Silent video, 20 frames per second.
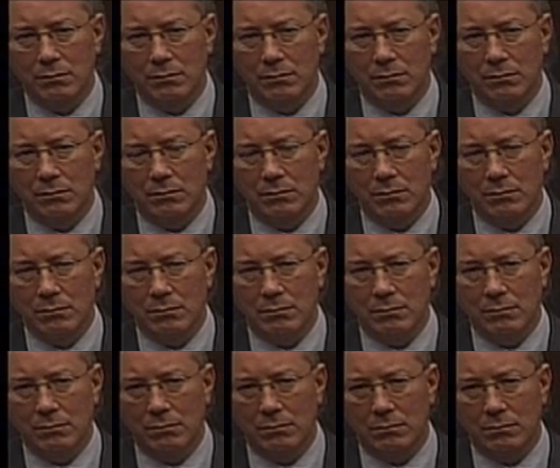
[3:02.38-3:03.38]

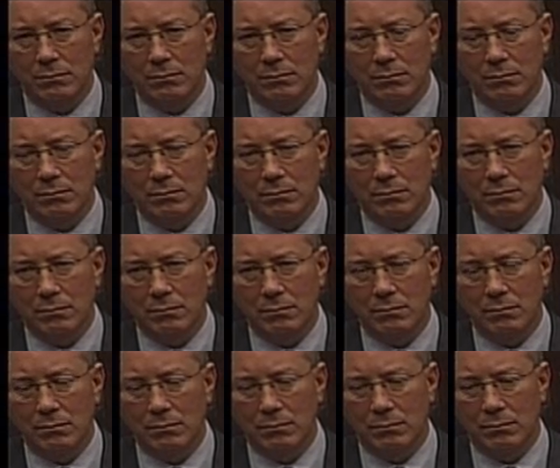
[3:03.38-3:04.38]

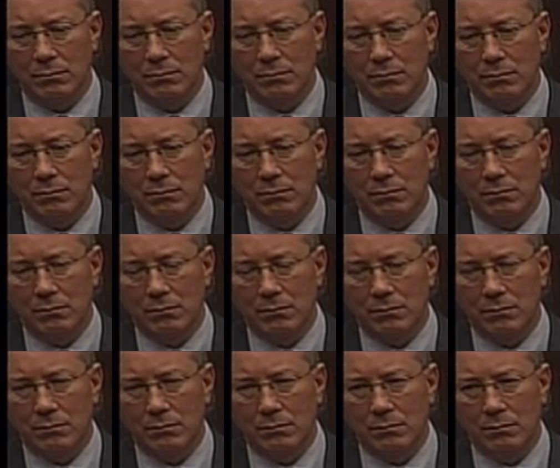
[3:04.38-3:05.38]

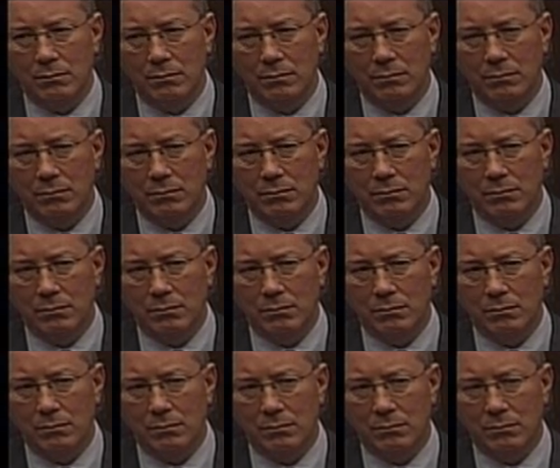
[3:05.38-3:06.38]

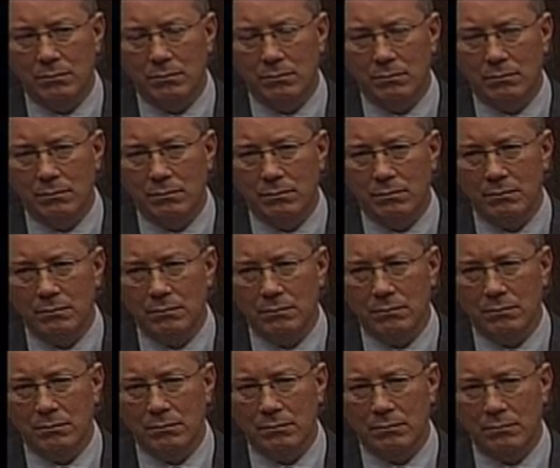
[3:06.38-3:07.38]

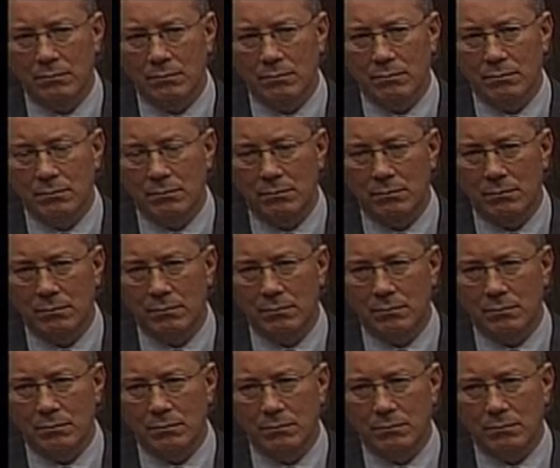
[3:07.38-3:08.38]

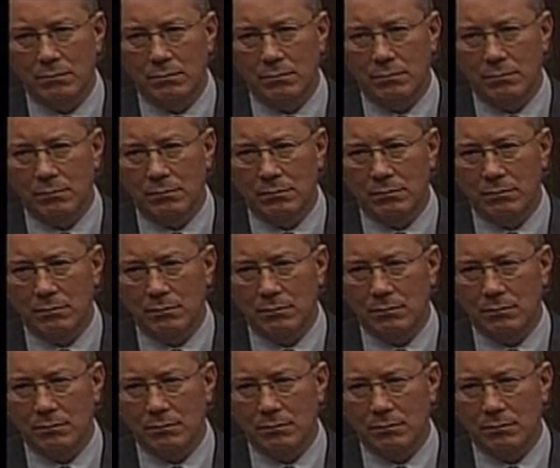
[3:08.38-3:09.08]
(not speaking)